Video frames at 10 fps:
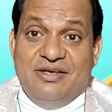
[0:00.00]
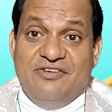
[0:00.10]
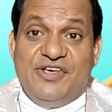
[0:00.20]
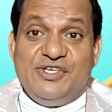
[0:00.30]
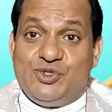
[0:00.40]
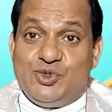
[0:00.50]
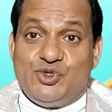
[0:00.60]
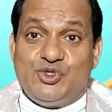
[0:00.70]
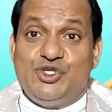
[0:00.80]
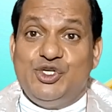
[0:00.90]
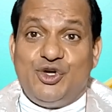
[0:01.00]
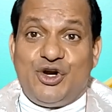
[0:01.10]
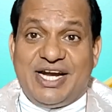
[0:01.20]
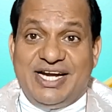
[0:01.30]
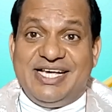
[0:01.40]
Festus did
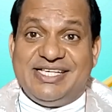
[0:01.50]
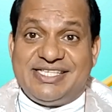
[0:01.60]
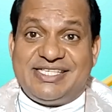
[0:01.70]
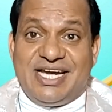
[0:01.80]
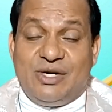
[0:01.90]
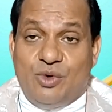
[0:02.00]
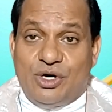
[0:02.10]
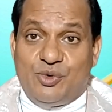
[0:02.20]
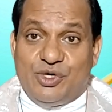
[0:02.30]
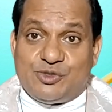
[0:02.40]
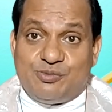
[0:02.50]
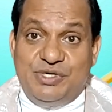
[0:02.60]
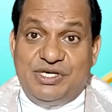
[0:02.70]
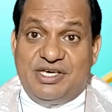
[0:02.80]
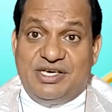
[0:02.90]
not understand what he was
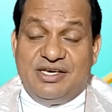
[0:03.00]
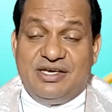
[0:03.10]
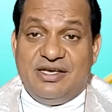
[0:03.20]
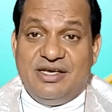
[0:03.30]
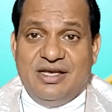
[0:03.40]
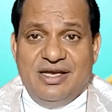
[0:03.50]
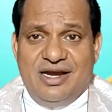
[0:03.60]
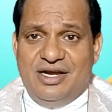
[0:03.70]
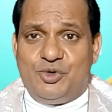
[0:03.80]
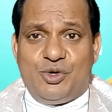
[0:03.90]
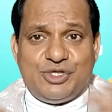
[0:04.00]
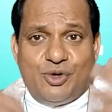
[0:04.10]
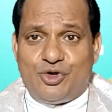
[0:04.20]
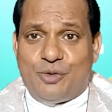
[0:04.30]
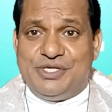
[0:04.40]
speaking and it was
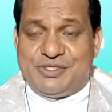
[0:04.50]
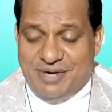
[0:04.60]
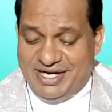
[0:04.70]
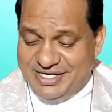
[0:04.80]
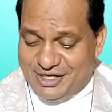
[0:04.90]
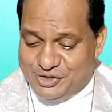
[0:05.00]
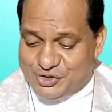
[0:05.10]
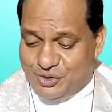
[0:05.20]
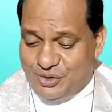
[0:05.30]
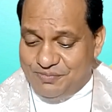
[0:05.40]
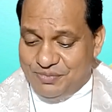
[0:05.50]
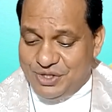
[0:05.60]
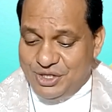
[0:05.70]
out of his mind also.